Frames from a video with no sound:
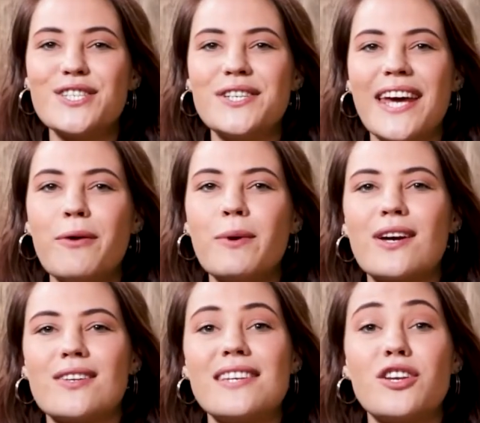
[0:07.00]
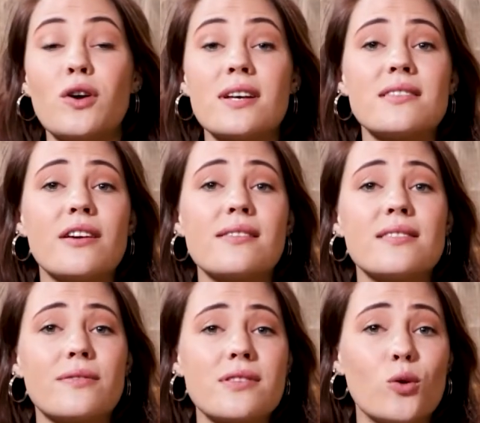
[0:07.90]
Today we continue our series
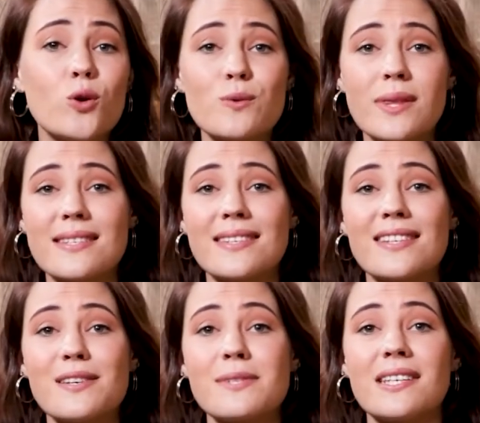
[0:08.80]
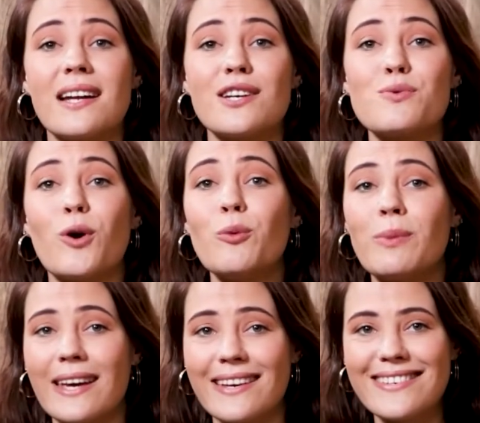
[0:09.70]
of talks with the Santam silage role
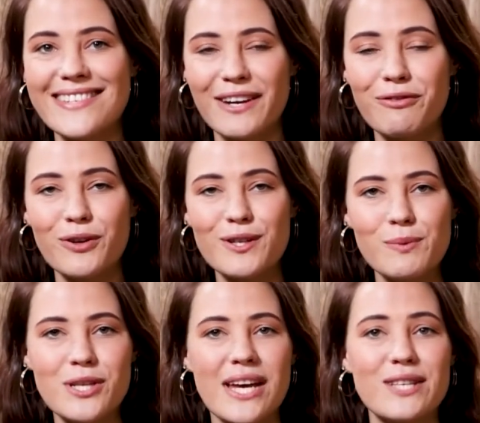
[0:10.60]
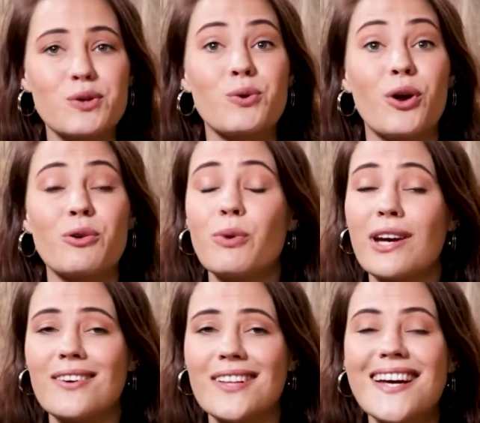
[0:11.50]
players, and first we chat to Grant
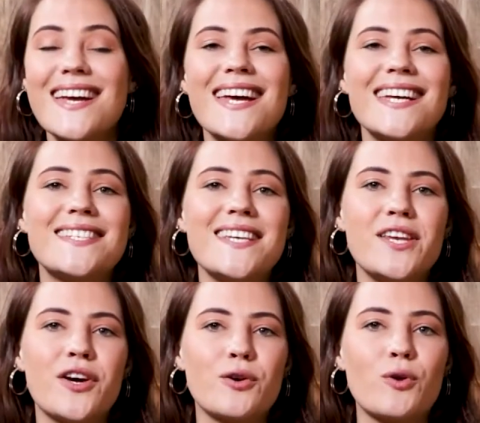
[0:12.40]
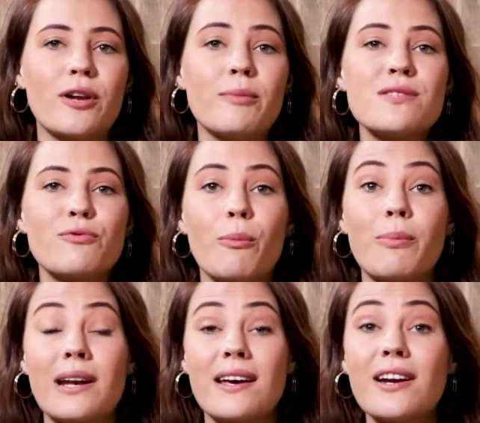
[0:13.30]
Pringle, a senior agronomist from
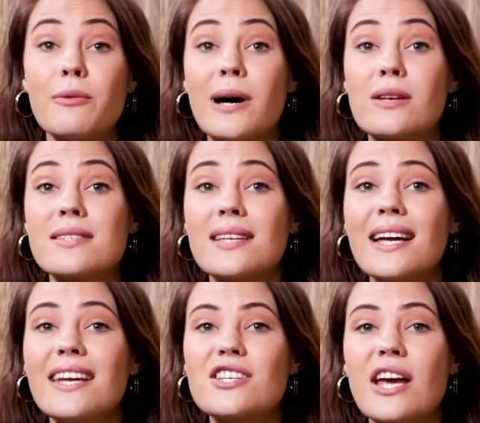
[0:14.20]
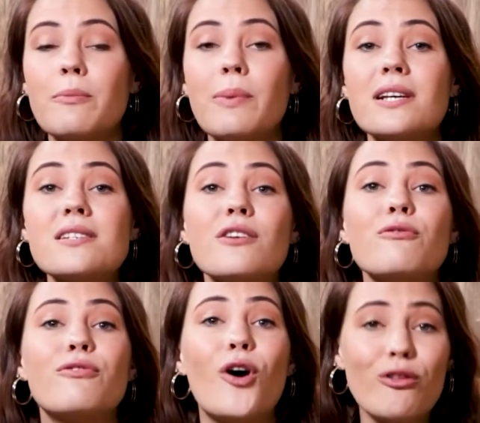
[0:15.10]
PANNAR, about silage and PANNAR's
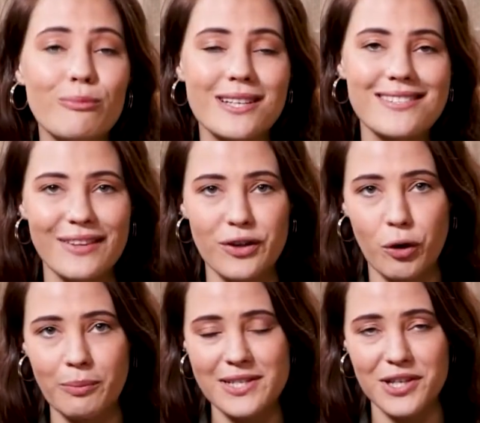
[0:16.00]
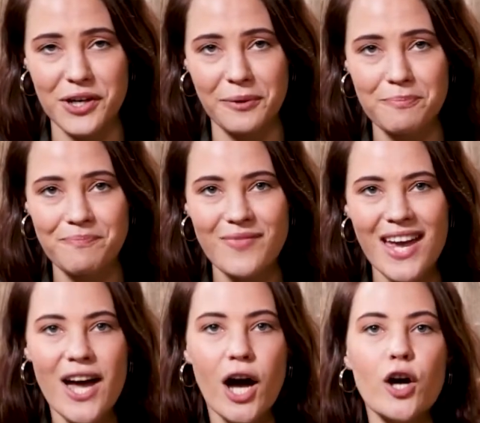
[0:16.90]
involvement in the competition.
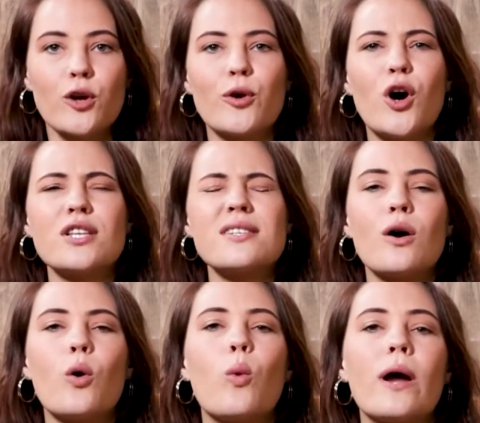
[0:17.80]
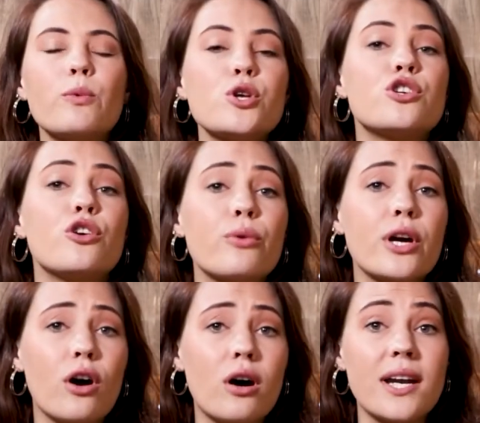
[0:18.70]
Grant, what would you
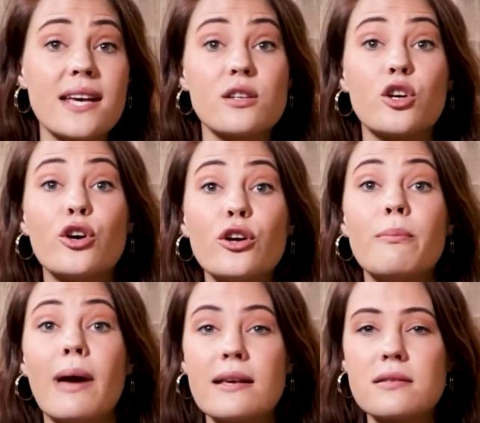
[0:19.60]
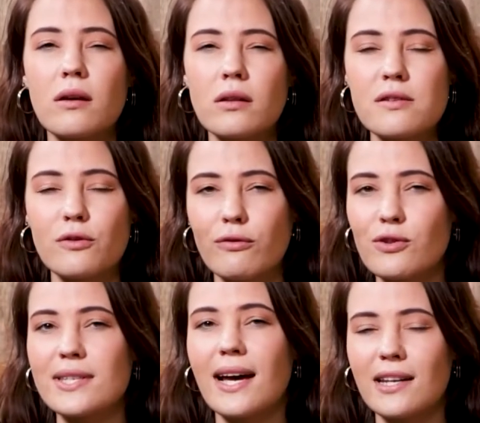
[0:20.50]
regard as a good maize cultivar for
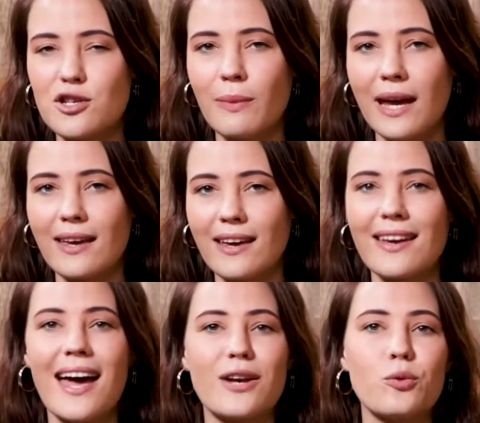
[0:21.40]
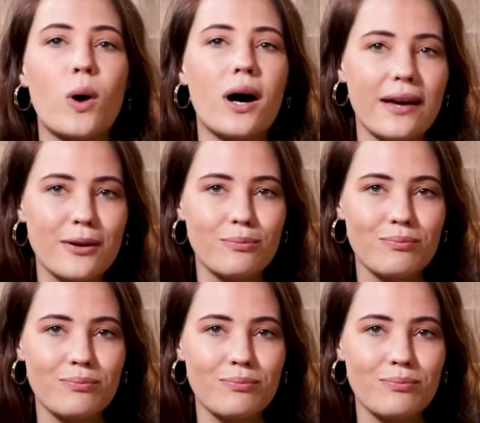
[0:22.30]
silage making and why?